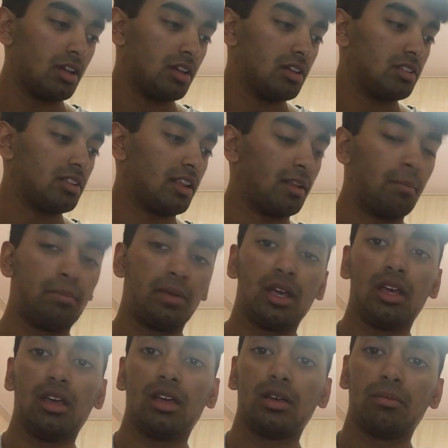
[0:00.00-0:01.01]
Then the
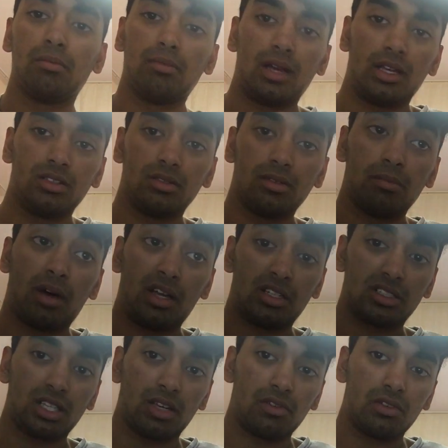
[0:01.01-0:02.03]
B minor
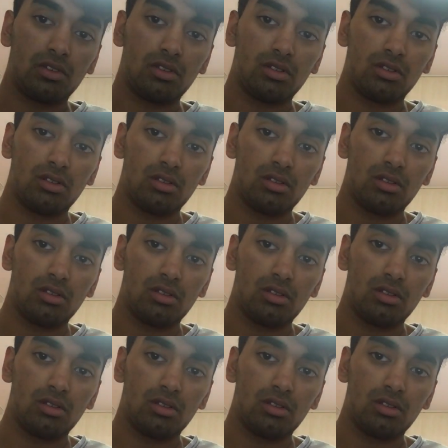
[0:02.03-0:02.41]
7.